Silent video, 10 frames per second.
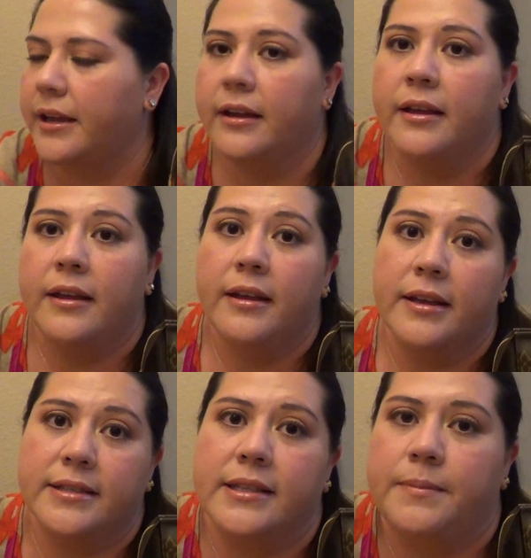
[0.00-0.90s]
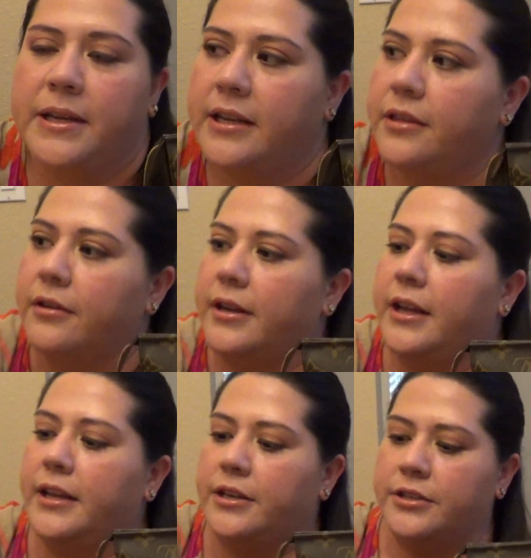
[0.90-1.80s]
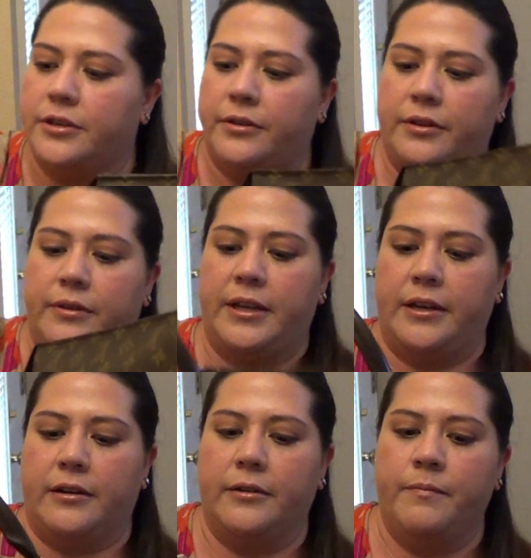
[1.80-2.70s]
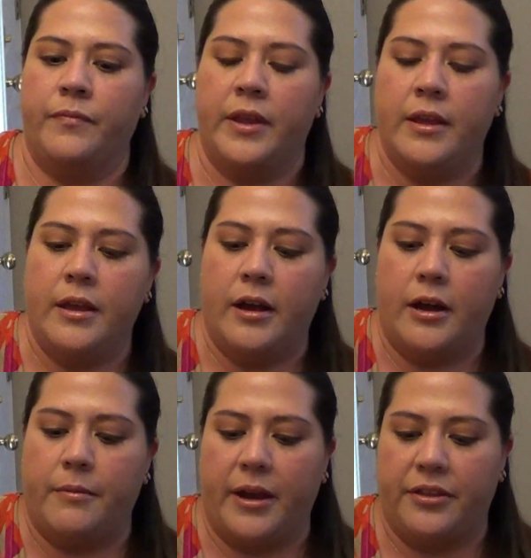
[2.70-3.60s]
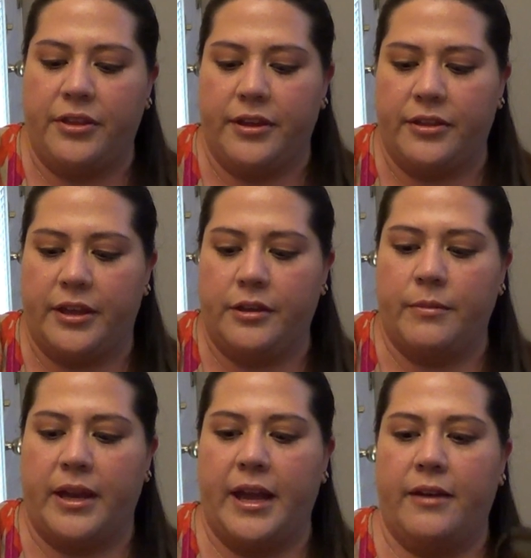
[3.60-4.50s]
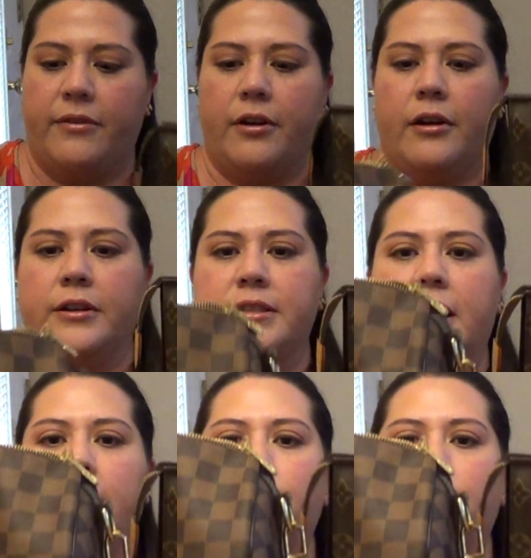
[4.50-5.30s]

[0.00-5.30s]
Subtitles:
height as the Speedy 30. I can show you here. I think that you might have a hard